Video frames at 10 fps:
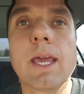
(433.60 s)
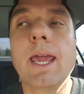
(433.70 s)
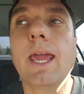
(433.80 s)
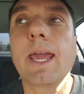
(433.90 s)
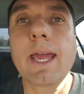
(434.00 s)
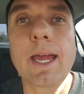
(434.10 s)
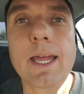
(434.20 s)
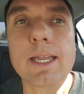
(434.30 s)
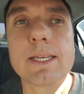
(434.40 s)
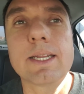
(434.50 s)

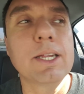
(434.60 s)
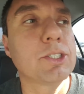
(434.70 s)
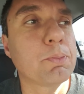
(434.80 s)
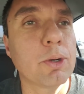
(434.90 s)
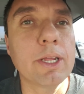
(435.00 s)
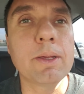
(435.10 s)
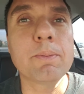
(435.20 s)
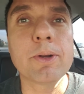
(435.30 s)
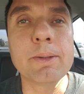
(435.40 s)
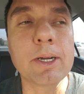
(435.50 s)
and it's pretty
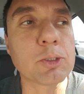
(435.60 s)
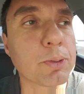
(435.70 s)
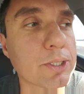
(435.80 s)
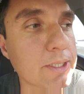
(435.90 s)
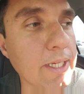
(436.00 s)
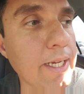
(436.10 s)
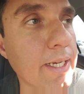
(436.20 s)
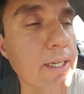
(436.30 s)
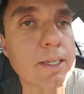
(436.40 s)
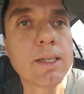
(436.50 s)
pretty much
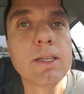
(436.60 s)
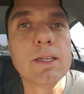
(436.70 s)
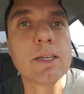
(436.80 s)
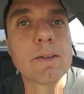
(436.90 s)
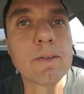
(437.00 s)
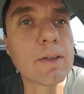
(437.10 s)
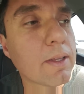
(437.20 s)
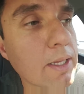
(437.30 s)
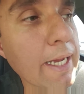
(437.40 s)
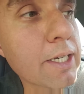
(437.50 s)

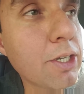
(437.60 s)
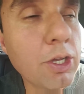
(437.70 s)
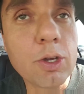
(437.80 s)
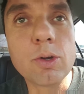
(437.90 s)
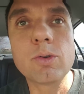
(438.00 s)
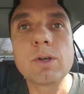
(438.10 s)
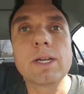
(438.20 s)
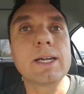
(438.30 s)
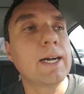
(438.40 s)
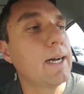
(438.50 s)
pristine, like new.
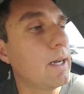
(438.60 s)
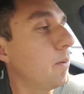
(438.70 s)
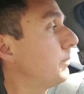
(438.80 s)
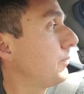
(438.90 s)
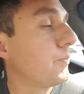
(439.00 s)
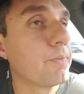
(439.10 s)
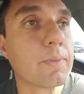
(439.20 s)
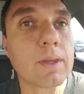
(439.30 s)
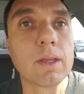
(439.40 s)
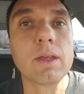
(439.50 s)

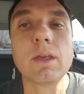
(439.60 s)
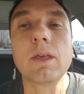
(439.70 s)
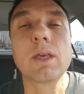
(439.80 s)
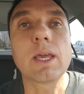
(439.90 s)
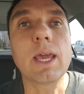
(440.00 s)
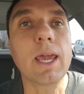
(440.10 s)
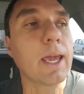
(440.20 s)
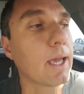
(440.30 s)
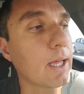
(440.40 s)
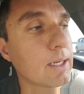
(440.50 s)
Um,
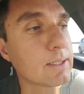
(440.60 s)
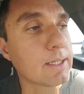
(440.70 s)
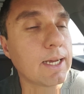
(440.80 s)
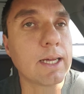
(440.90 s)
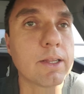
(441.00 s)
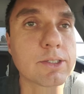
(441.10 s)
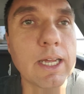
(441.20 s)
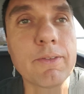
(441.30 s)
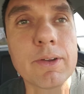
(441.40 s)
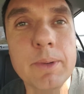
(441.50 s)
and uh, there's
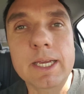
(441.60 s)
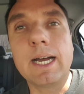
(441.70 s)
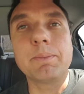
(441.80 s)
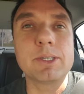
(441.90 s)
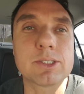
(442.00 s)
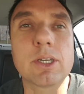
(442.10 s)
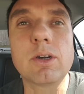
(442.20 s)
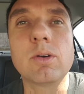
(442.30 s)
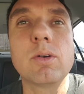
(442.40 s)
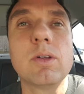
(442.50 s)
not very many copies,
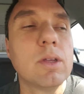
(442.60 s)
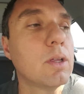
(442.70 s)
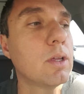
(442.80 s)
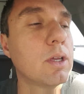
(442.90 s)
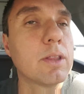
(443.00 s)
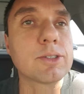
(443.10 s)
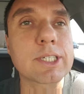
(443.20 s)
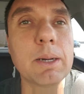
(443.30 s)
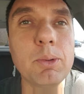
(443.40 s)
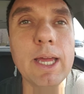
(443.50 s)
so there's a
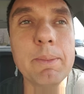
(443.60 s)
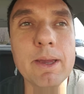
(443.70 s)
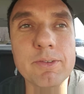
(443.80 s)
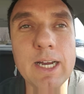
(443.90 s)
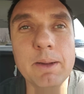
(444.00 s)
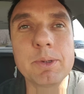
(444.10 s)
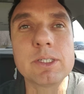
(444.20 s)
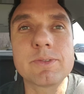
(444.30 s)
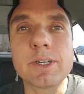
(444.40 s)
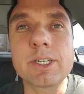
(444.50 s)
couple of MF
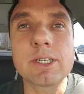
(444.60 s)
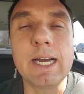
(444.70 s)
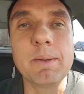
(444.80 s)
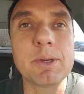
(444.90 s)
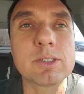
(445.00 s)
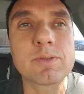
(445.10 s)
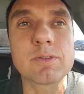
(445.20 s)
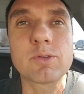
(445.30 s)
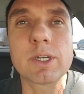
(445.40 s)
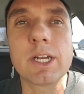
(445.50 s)
copies, very good copies for
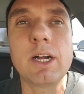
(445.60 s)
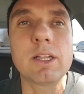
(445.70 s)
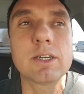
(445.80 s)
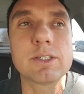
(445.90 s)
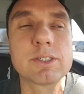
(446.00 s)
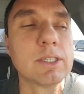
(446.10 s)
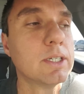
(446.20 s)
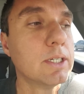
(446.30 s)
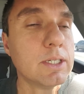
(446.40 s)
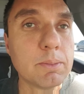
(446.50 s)
forty dollars,
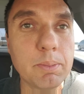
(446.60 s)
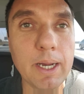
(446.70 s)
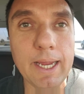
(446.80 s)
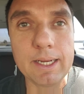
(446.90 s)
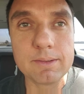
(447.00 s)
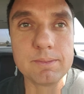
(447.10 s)
but